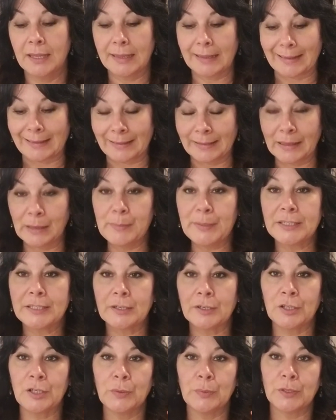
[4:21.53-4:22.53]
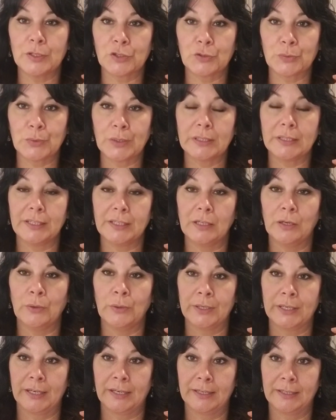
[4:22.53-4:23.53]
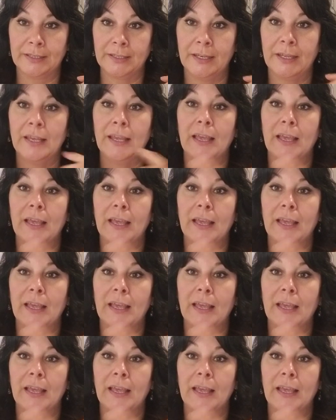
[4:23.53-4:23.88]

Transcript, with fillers: Let me tell you what's really going on.